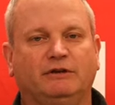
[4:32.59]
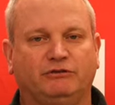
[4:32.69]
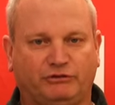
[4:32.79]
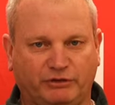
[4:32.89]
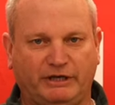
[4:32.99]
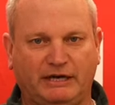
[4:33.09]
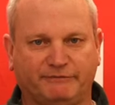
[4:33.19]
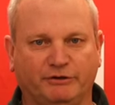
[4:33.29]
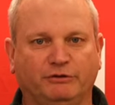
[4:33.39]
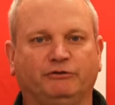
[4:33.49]
straight
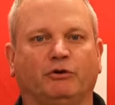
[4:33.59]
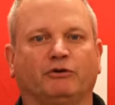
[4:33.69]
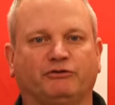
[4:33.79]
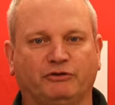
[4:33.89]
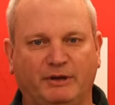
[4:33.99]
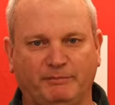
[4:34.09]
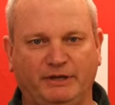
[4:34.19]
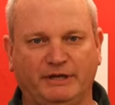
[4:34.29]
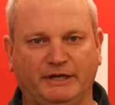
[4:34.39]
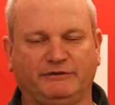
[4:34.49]
afternoons, or straight
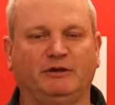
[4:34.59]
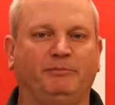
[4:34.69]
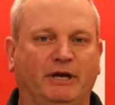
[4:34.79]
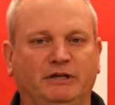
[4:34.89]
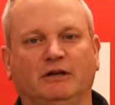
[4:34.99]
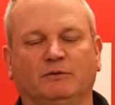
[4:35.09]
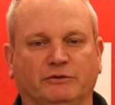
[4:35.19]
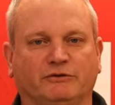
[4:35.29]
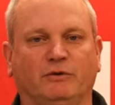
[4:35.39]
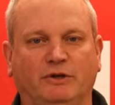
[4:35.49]
midnights, depending on
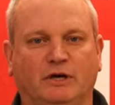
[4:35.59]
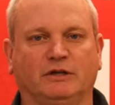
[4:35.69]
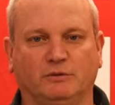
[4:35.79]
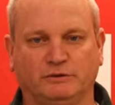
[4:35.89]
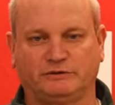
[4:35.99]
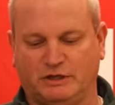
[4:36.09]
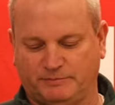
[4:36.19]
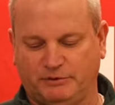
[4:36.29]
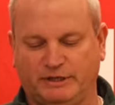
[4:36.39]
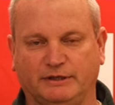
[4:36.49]
what's going on at the
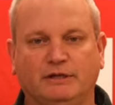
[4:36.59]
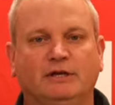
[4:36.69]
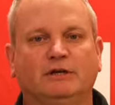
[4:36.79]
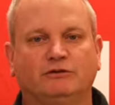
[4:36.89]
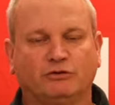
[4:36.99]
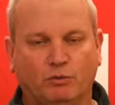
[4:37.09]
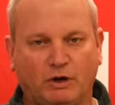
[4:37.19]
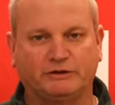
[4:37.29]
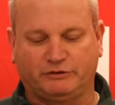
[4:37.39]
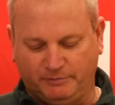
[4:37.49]
Woodstock plant. So
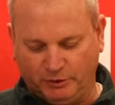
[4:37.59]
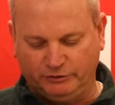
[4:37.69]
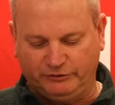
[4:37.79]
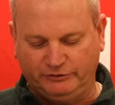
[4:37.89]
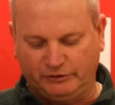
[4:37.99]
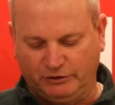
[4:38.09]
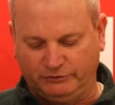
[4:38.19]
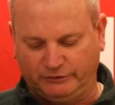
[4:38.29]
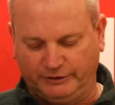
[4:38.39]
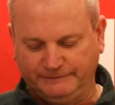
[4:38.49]
watch the postings
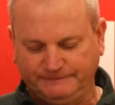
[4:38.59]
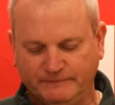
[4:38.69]
closely.